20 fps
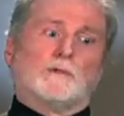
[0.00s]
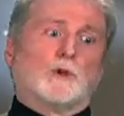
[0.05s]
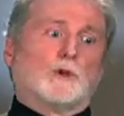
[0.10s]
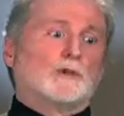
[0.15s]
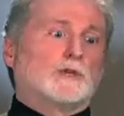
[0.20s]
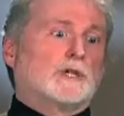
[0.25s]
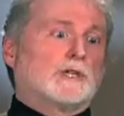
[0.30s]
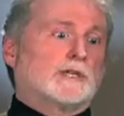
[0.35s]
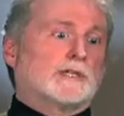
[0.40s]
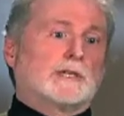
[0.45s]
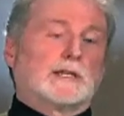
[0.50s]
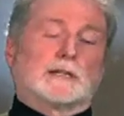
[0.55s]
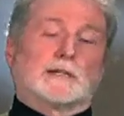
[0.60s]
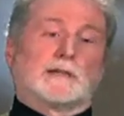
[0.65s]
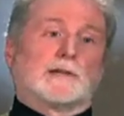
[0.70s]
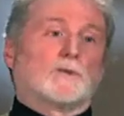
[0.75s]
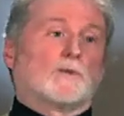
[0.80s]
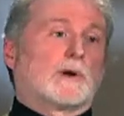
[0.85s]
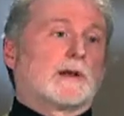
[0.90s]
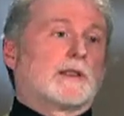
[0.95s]

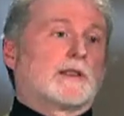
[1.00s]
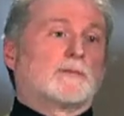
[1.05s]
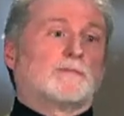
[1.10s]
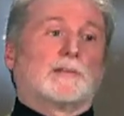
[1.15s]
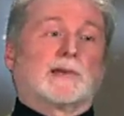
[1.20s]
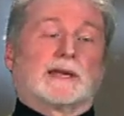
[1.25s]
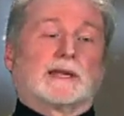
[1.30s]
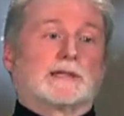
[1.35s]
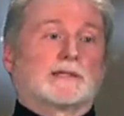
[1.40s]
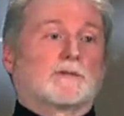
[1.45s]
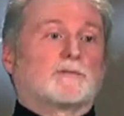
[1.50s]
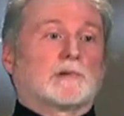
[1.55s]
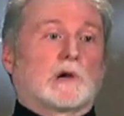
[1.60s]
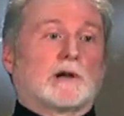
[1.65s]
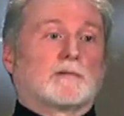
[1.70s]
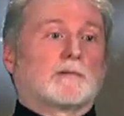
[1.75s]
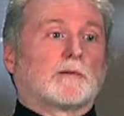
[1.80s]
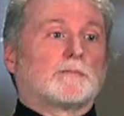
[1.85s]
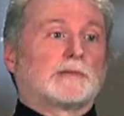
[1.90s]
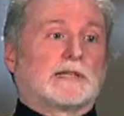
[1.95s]
logistically, one of the biggest
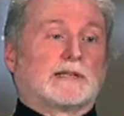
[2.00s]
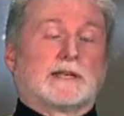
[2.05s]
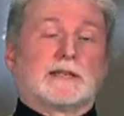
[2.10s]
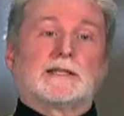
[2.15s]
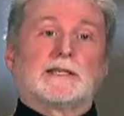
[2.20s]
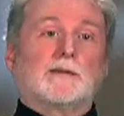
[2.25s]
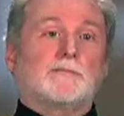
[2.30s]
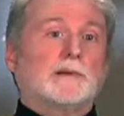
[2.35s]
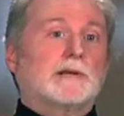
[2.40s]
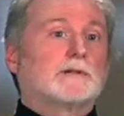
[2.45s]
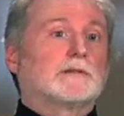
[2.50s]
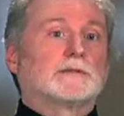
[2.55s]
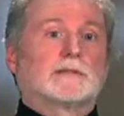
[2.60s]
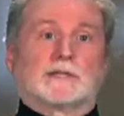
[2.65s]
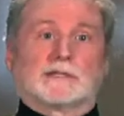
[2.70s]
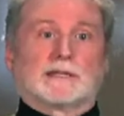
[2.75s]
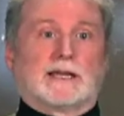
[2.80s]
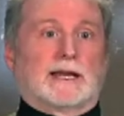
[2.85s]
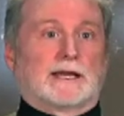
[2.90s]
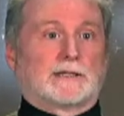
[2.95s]
problems in a typical
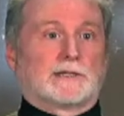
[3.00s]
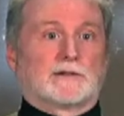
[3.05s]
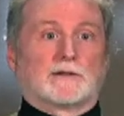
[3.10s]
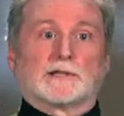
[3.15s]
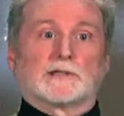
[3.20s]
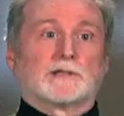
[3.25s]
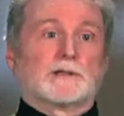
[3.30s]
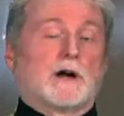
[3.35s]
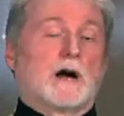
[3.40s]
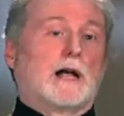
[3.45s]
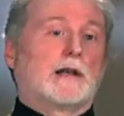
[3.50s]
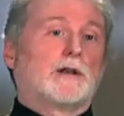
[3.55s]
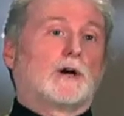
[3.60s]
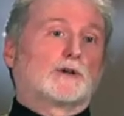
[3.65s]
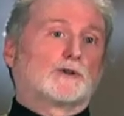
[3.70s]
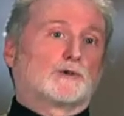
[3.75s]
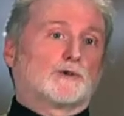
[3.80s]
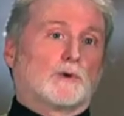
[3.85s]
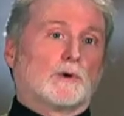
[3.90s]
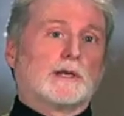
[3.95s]
disaster is not a
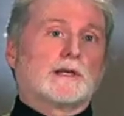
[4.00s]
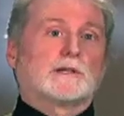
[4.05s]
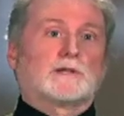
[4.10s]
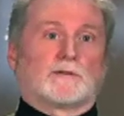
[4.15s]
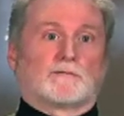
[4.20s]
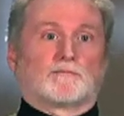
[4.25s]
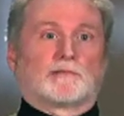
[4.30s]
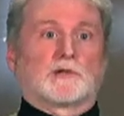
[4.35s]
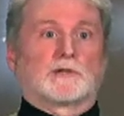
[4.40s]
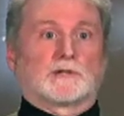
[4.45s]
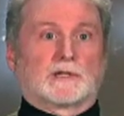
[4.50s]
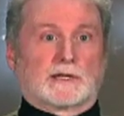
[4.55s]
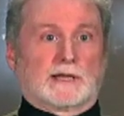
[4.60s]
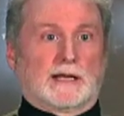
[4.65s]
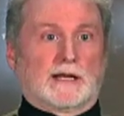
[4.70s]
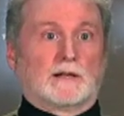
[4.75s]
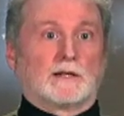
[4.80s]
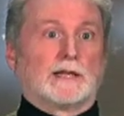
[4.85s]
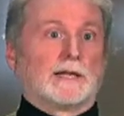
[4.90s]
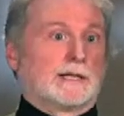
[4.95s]
shortage of
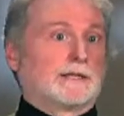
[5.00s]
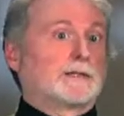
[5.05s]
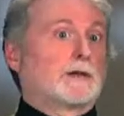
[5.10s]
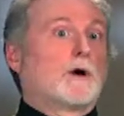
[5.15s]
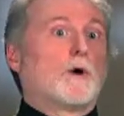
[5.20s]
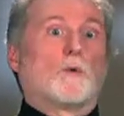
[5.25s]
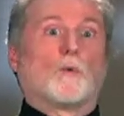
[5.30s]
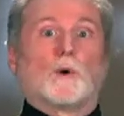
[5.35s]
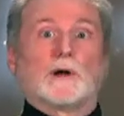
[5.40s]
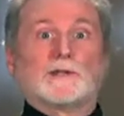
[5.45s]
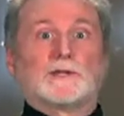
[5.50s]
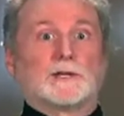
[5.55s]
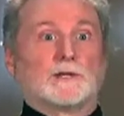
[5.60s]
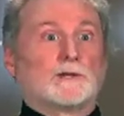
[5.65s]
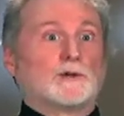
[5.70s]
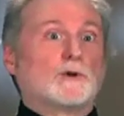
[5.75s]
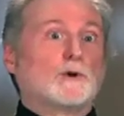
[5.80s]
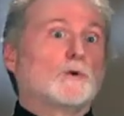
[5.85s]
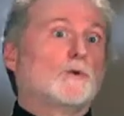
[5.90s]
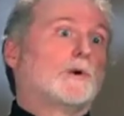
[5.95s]
personnel, it's what to
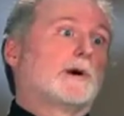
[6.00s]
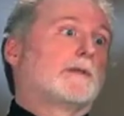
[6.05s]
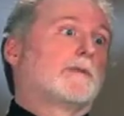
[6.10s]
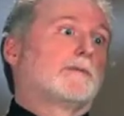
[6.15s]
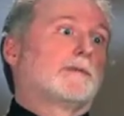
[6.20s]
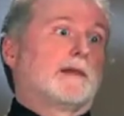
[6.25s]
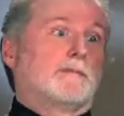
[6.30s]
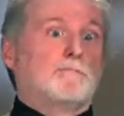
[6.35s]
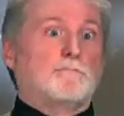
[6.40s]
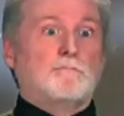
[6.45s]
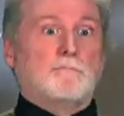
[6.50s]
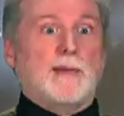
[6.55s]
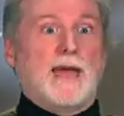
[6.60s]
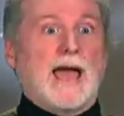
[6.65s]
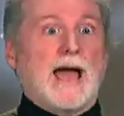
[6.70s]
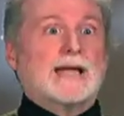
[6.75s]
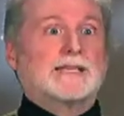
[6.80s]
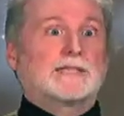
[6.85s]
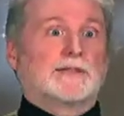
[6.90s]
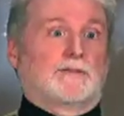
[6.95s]
do with the
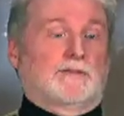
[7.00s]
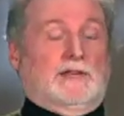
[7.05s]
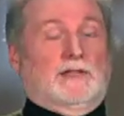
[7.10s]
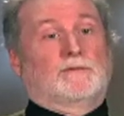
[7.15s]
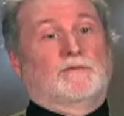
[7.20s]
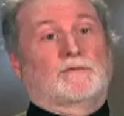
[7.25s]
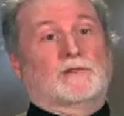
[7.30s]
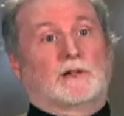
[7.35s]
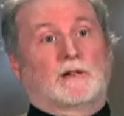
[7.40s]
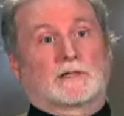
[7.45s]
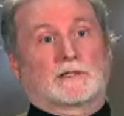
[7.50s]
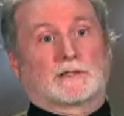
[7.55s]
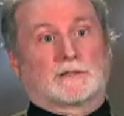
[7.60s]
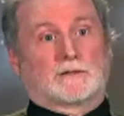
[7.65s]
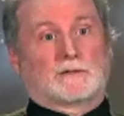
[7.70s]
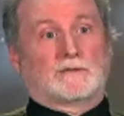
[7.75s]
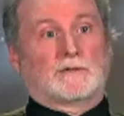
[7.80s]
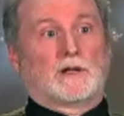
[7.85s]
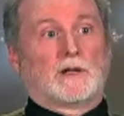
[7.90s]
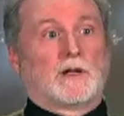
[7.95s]
massive influx
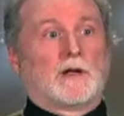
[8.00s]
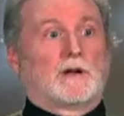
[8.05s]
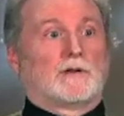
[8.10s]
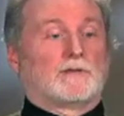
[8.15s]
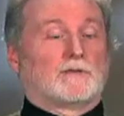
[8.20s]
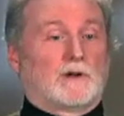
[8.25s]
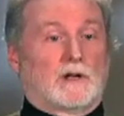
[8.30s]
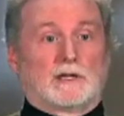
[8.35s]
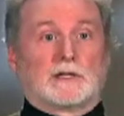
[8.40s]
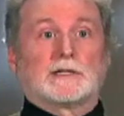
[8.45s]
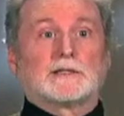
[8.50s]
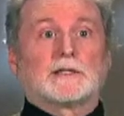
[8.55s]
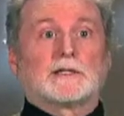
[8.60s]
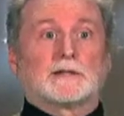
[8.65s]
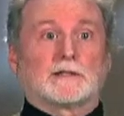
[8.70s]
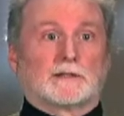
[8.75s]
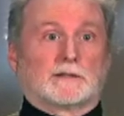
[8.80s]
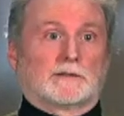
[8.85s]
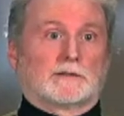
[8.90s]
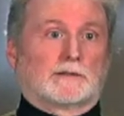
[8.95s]
of
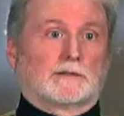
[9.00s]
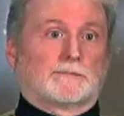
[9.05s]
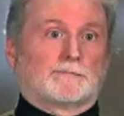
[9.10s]
volunteers.